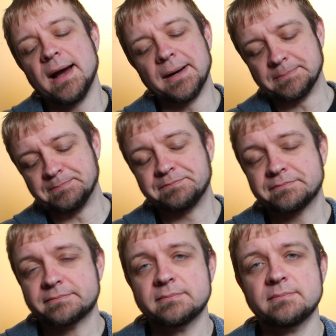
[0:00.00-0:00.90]
Um,
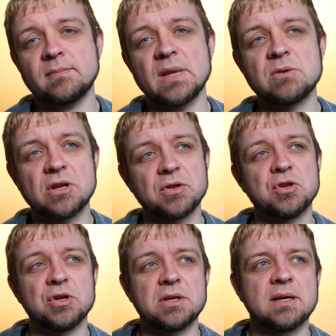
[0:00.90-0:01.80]
that was
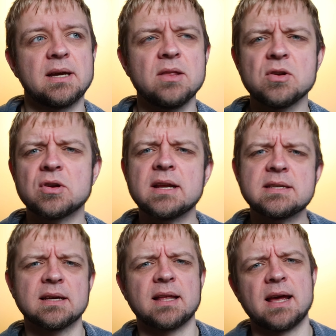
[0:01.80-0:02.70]
another good another good
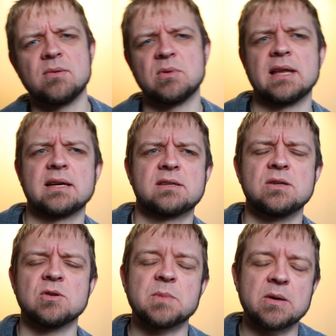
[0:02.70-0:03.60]
idea I would like
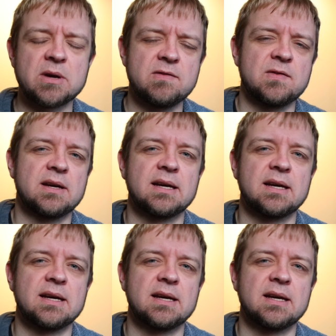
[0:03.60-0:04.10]
to do with my wife.